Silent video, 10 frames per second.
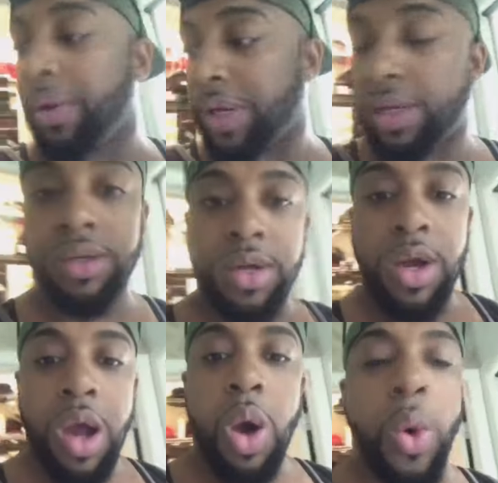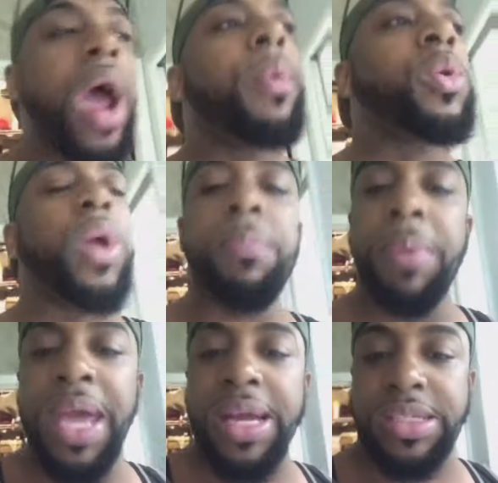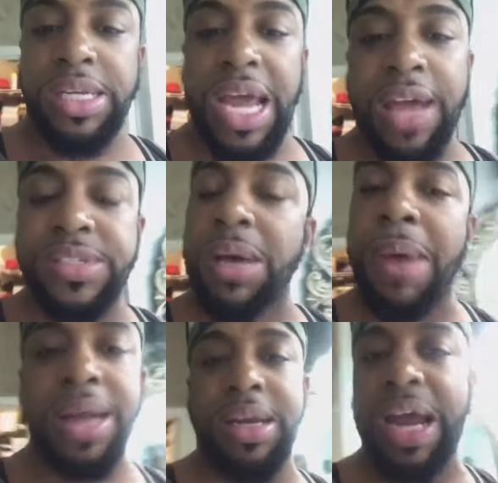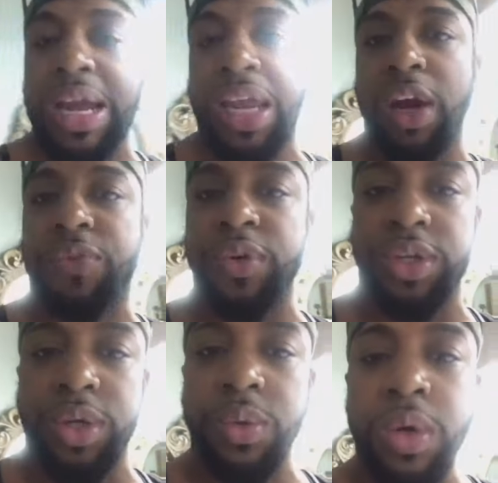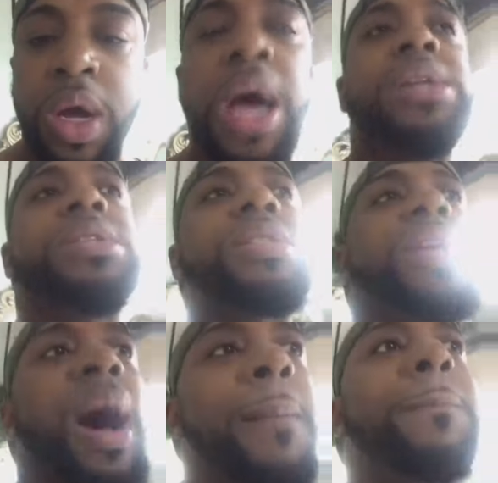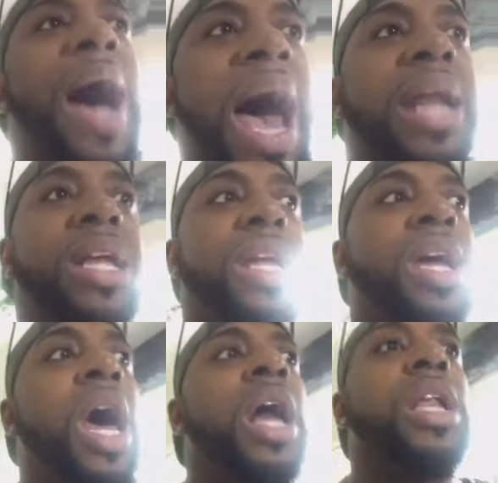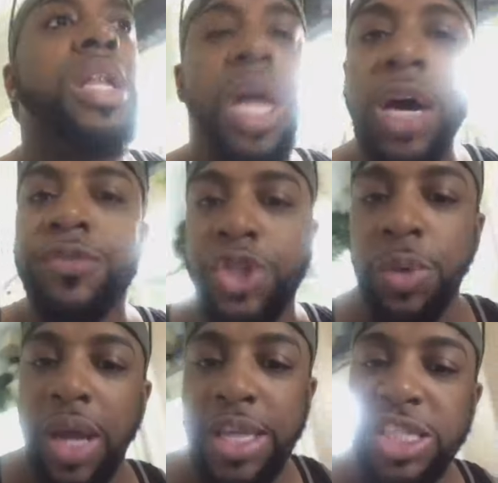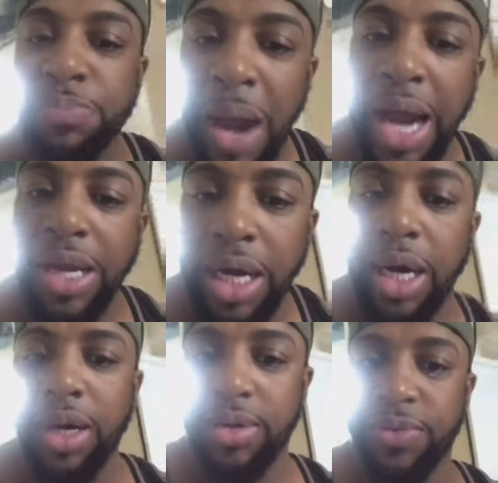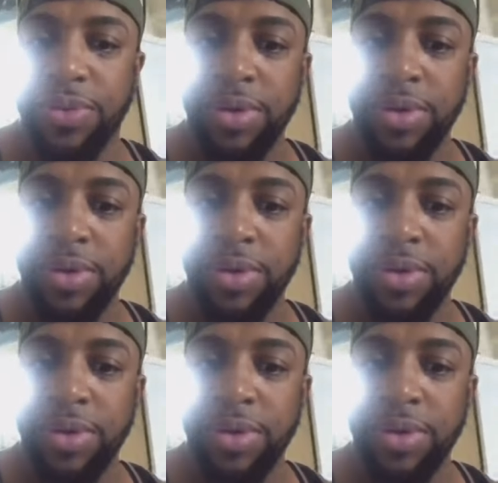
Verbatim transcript: Period. Where would we be at today if somebody did not care for you? Somebody loved you in spite of.